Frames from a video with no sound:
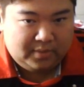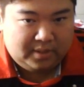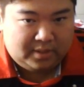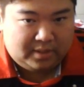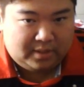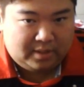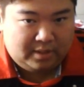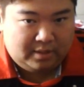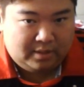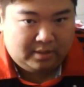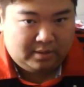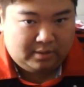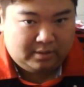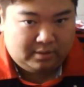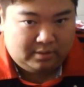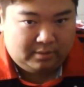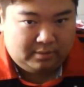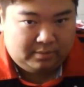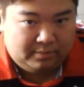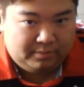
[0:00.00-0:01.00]

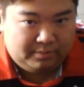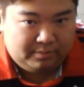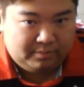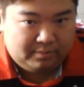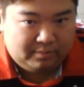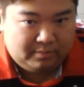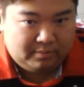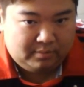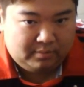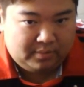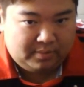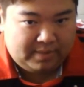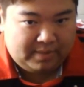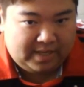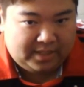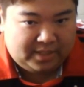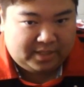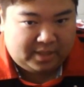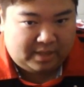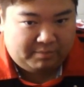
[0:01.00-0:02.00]
So
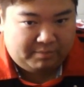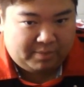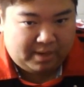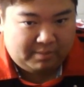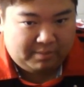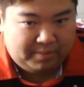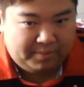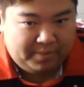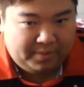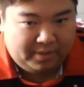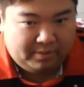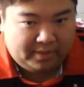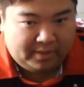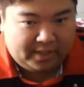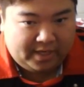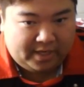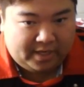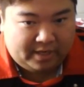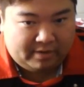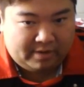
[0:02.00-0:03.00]
imagine I'd probably be only
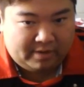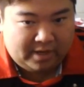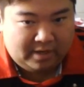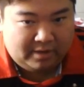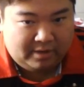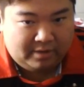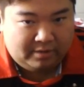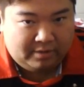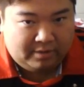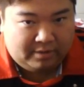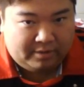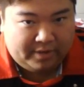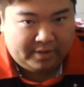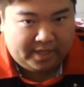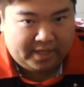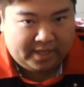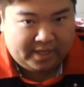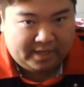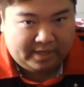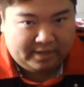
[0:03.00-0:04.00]
getting around
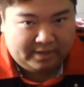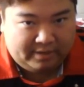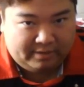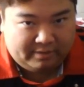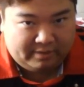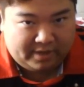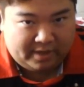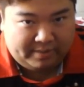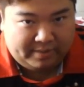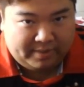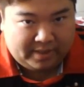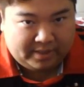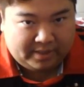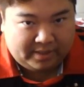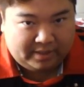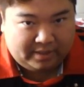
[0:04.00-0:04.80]
3k right away.